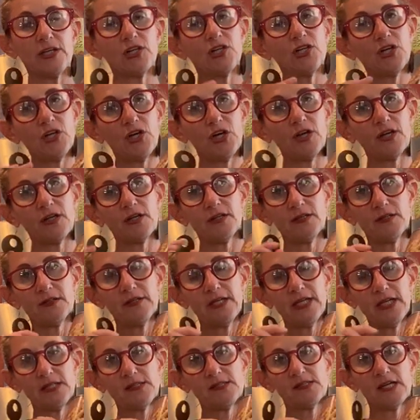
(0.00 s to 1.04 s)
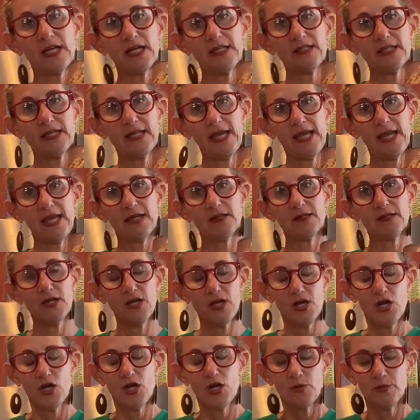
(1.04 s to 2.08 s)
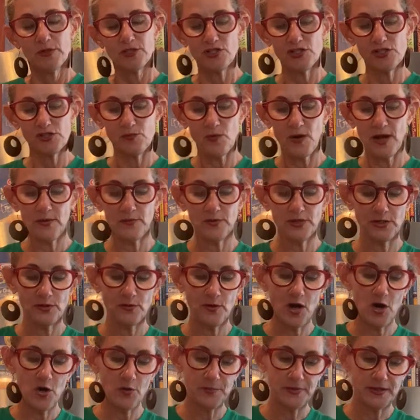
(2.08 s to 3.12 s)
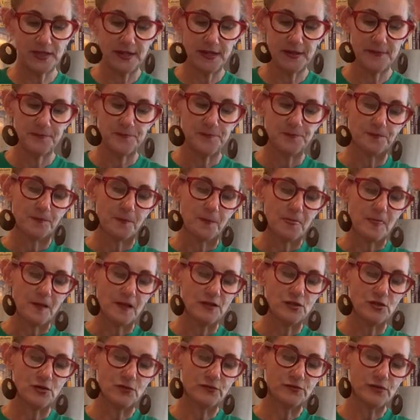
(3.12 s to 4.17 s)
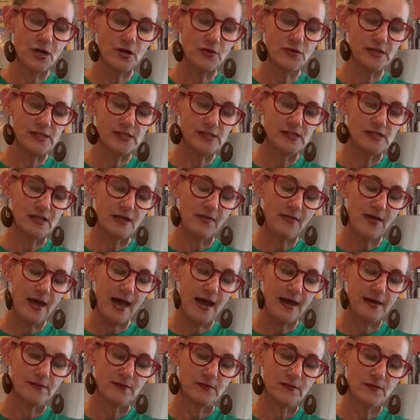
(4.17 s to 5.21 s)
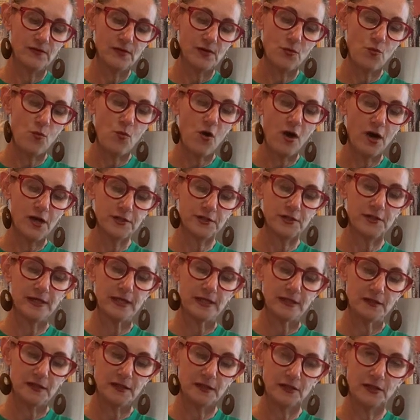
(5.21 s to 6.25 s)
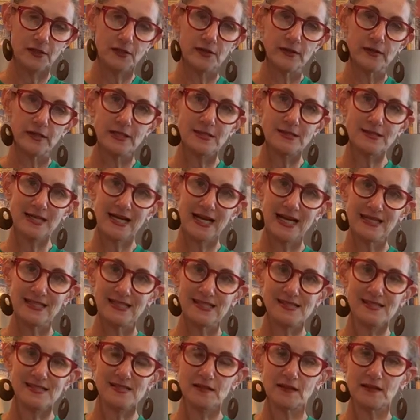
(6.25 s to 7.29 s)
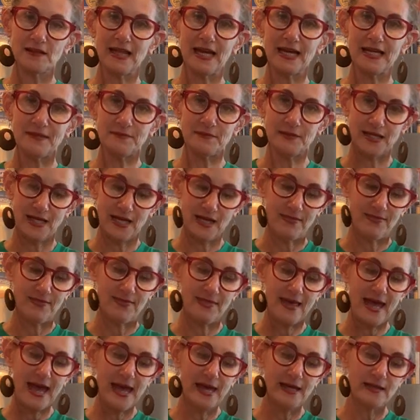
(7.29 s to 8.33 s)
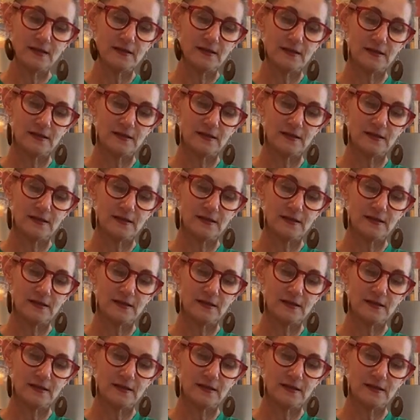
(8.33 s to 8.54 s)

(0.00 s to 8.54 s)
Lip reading: cook inside the can, which is why when you open it, you'll notice that the water in here is kind of slimy, and that